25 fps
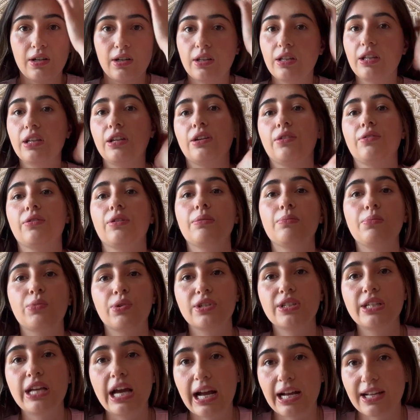you know, the more
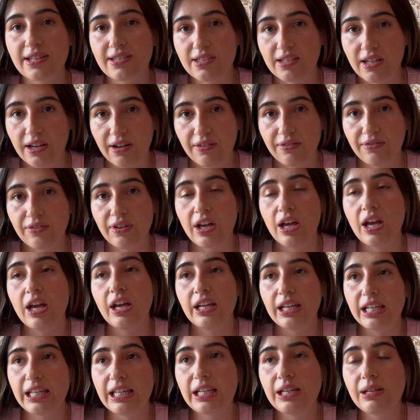tech stuff,
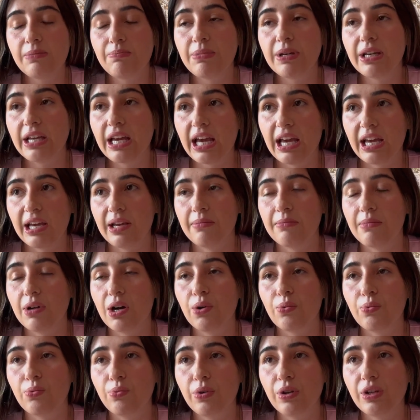he became a
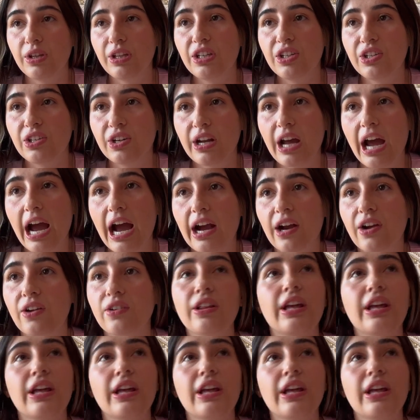really good hacker.